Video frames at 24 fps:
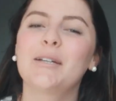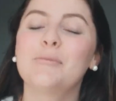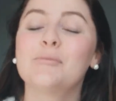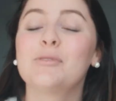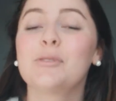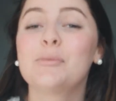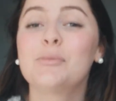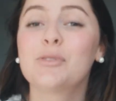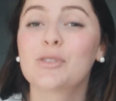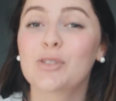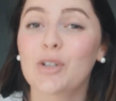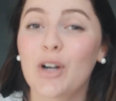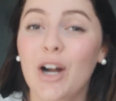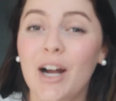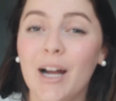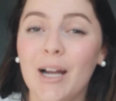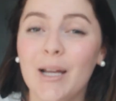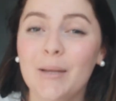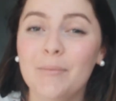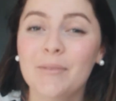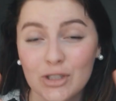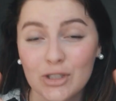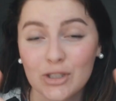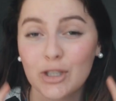and
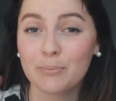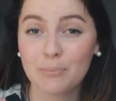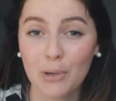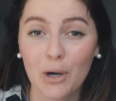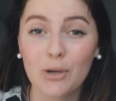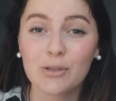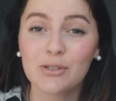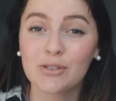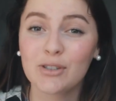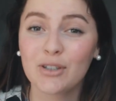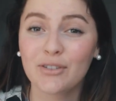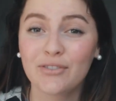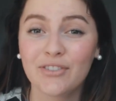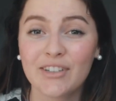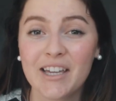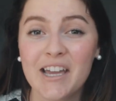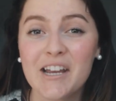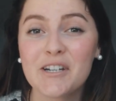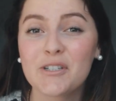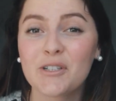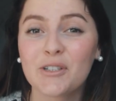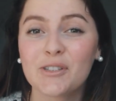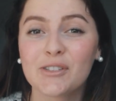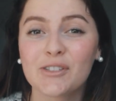subscribe, turn post
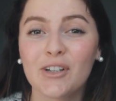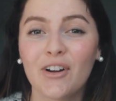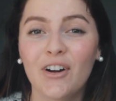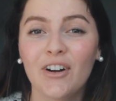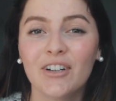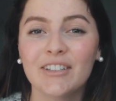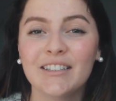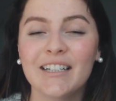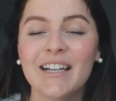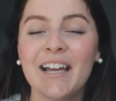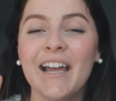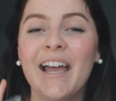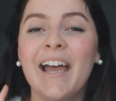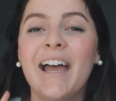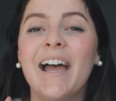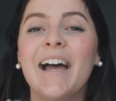notifications on,